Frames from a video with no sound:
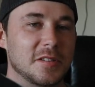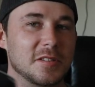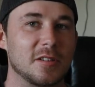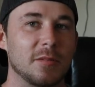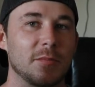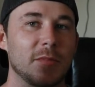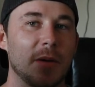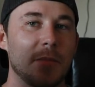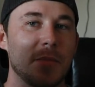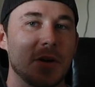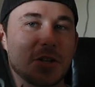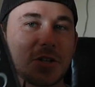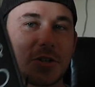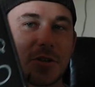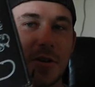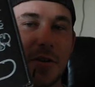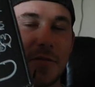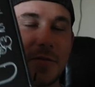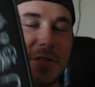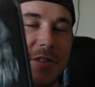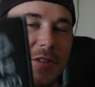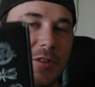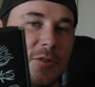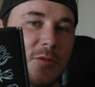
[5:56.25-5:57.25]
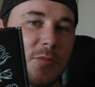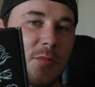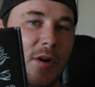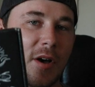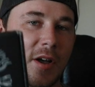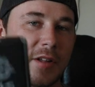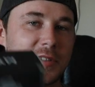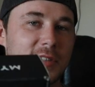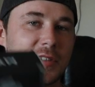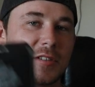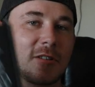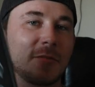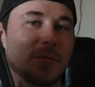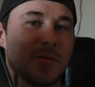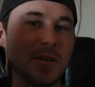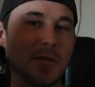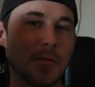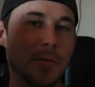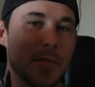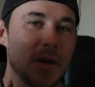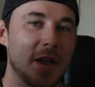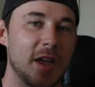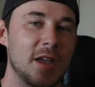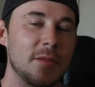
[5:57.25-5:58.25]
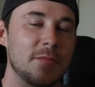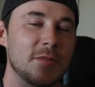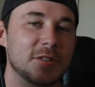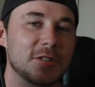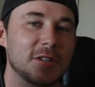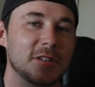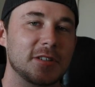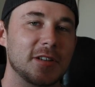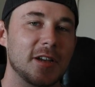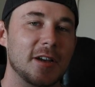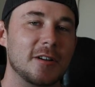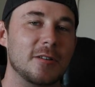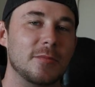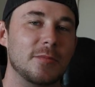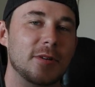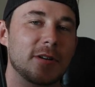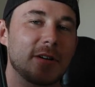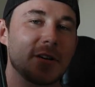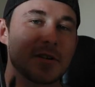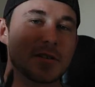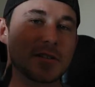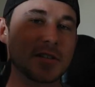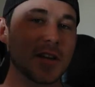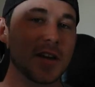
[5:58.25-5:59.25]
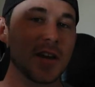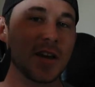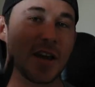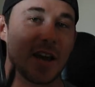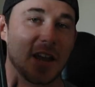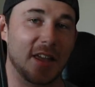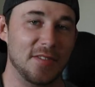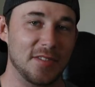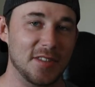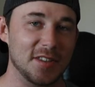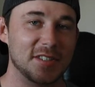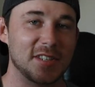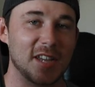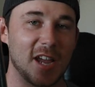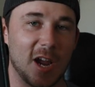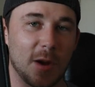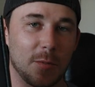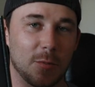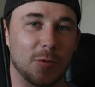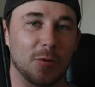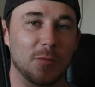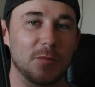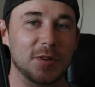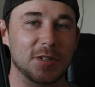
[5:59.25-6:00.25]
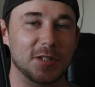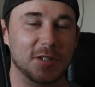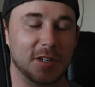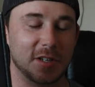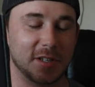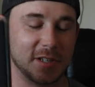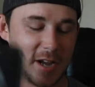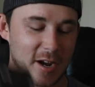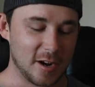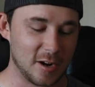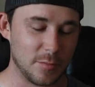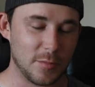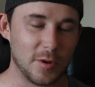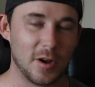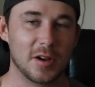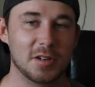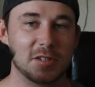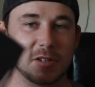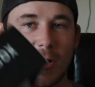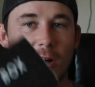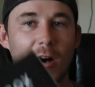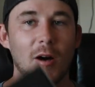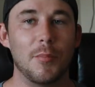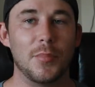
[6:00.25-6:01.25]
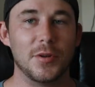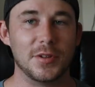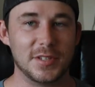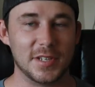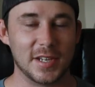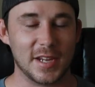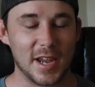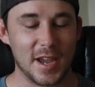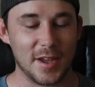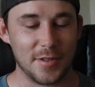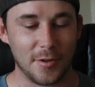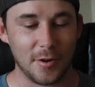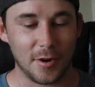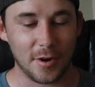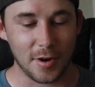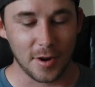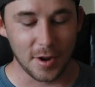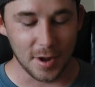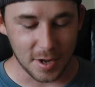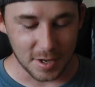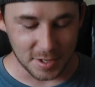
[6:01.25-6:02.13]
It's going to be a mixture of two months. It's going to be the May mystery tackle box and this April mystery tackle tackle box all put together.